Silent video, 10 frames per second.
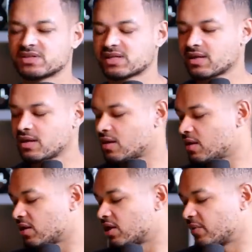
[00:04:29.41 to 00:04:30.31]
Because
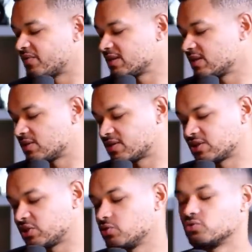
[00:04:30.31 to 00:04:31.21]
we've seen
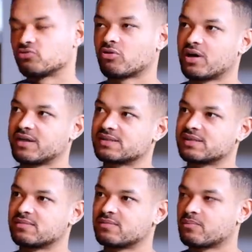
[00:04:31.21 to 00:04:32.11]
this huge rise
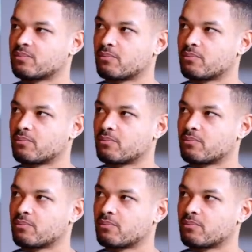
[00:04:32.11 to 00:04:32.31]
in